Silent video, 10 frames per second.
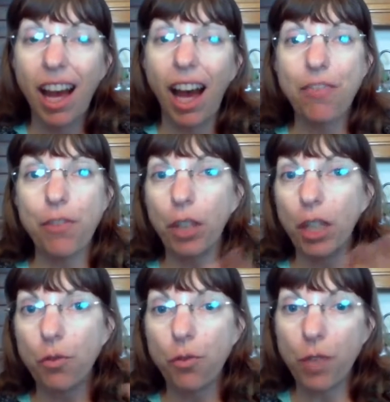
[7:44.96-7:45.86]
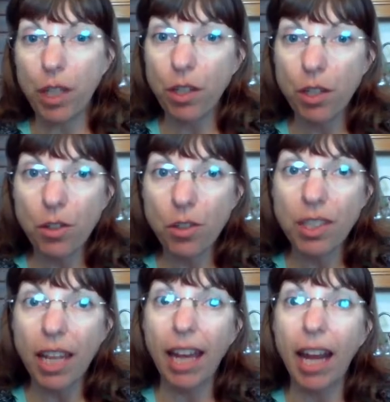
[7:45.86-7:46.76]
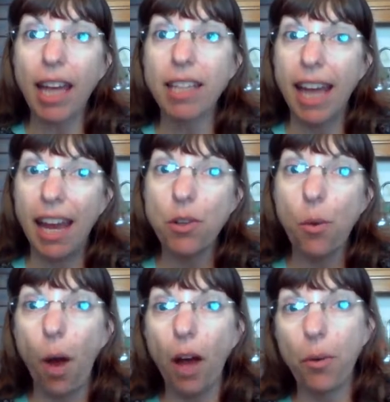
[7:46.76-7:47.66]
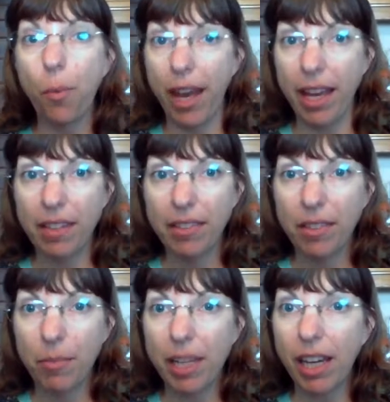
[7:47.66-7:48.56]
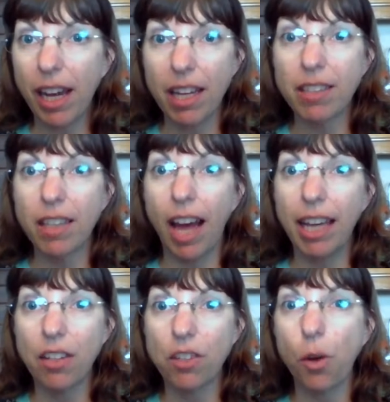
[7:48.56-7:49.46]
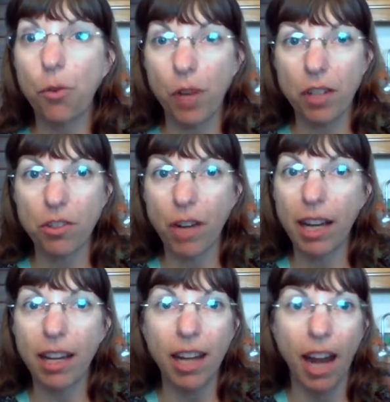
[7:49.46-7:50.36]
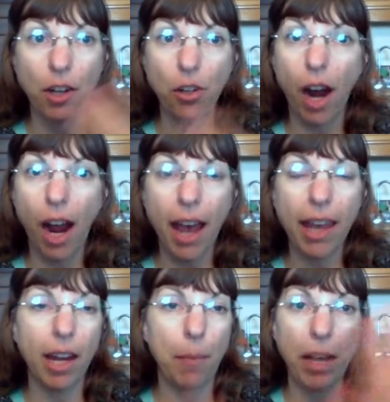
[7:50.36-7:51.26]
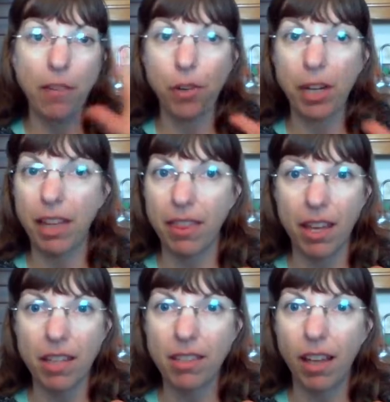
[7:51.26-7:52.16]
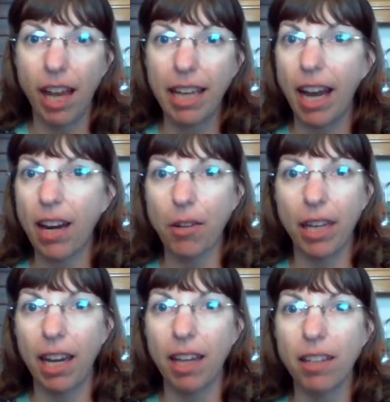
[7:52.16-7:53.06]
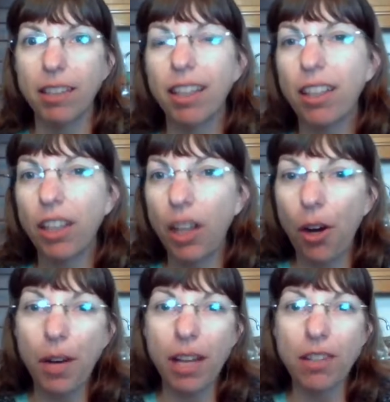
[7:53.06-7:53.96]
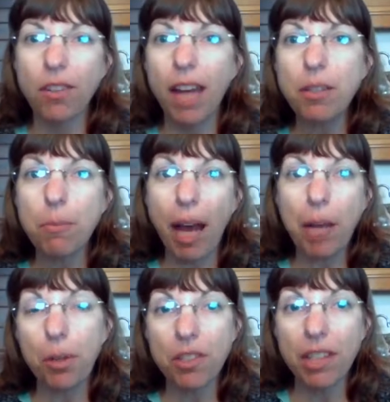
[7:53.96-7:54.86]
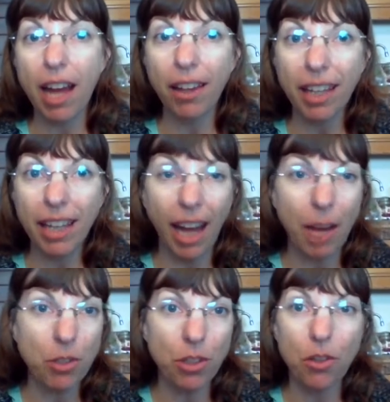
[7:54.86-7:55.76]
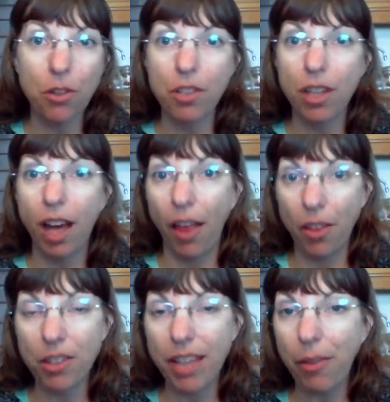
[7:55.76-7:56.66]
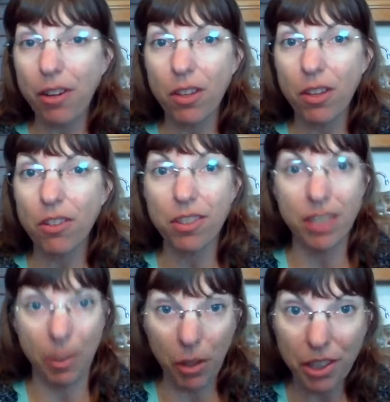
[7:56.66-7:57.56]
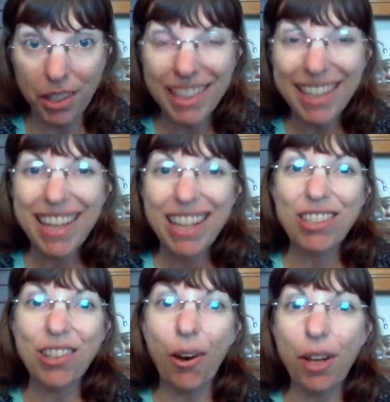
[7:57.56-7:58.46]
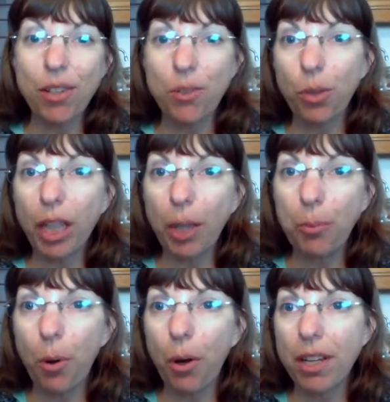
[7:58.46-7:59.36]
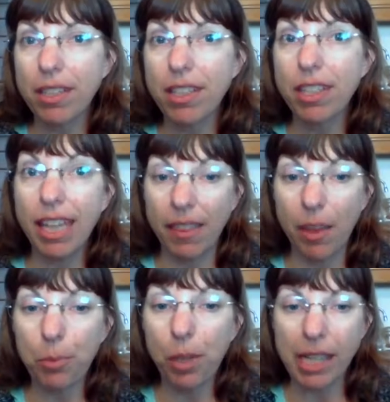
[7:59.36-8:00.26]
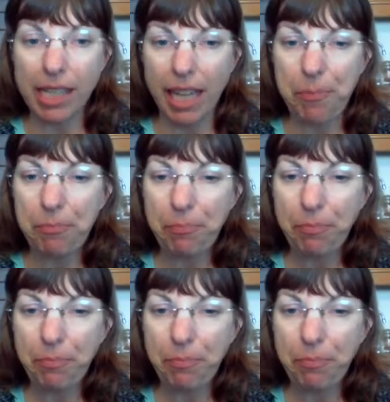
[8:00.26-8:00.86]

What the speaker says: I feel confused, and I tend to walk away because I get so frustrated and I cry and I'm like, forget this. I don't get it. And so that's my personality. I'm sure there's others out there that are similar. So it's really important to get them plugged in.